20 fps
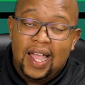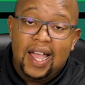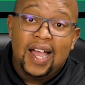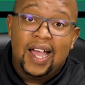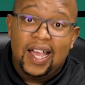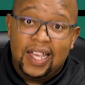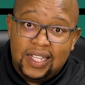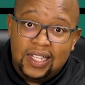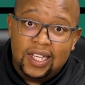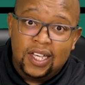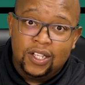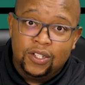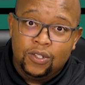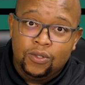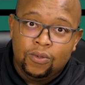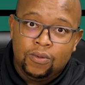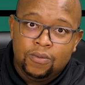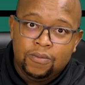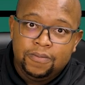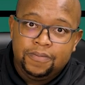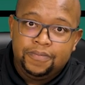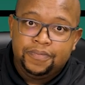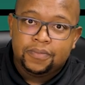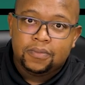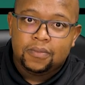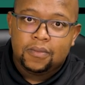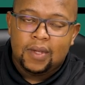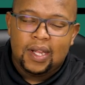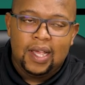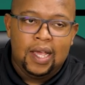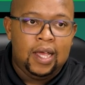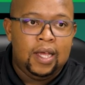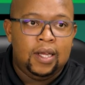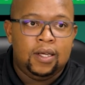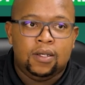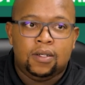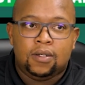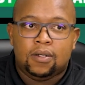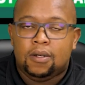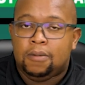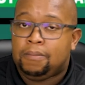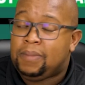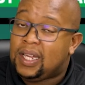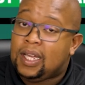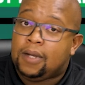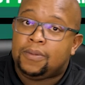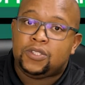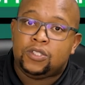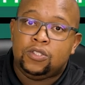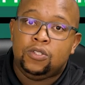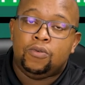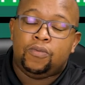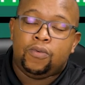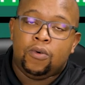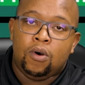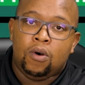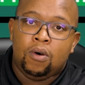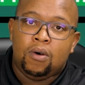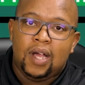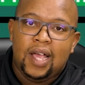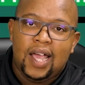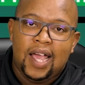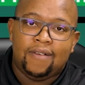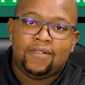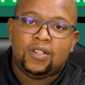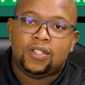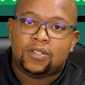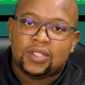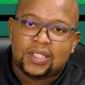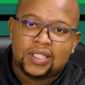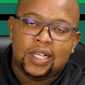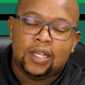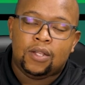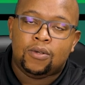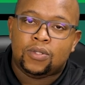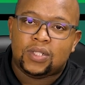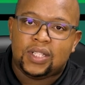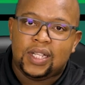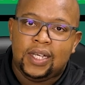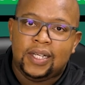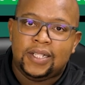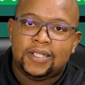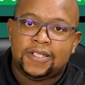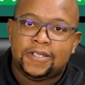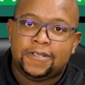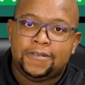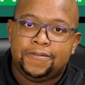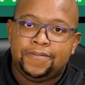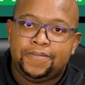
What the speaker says: I hear you. And big ups to you for having to say those things.